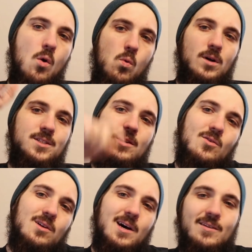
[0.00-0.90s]
What's
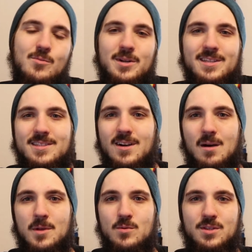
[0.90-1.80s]
going on, everybody?
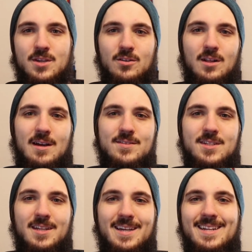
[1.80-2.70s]
Tom here with Keto
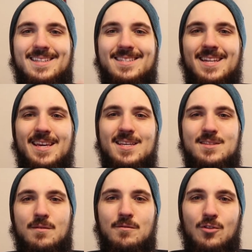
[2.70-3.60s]
Lifestyle, and in
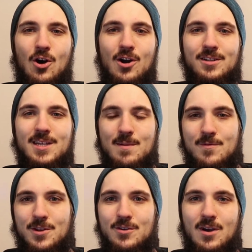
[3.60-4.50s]
today's vlog
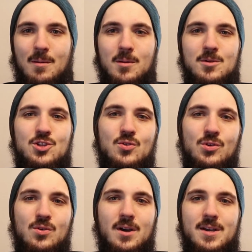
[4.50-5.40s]
type video I'm going to be
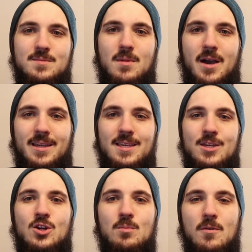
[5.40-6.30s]
showing you guys my
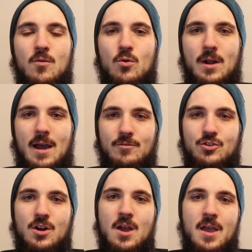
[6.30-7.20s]
keto before and
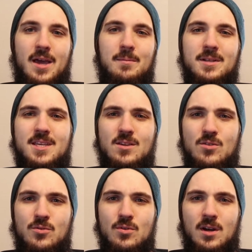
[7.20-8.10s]
after, and I'm going to
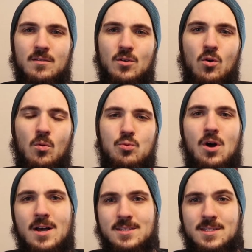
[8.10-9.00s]
take you through kind of the whole
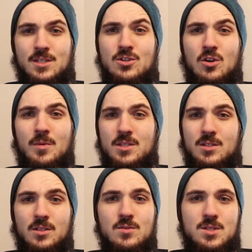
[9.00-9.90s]
process it took me
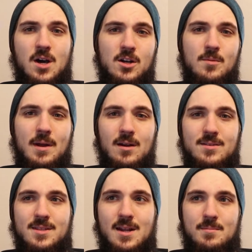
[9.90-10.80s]
to lose the one hundred
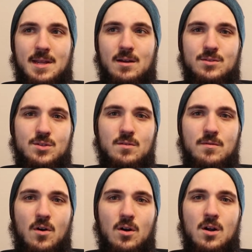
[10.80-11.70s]
pounds that I'm down so
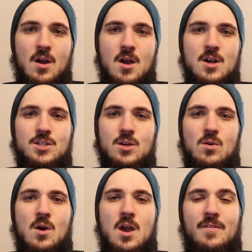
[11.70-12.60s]
far.
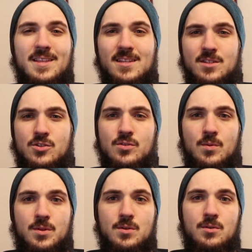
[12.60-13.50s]
So if that sounds interesting
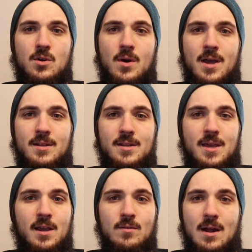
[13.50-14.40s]
with you, go ahead and
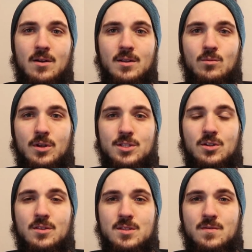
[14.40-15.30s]
hang around and we'll get
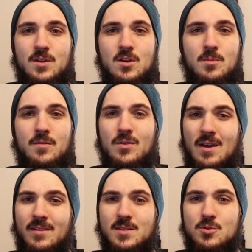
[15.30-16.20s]
started on this video. But if you
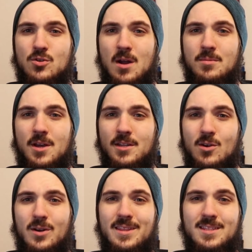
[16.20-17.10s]
have not subscribed yet,
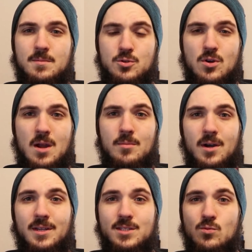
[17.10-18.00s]
go ahead and hit the subscribe
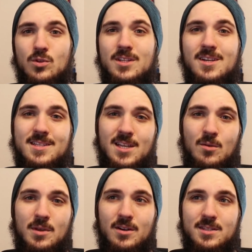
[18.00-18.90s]
button because it really does
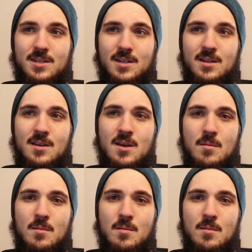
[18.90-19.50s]
help me out a ton.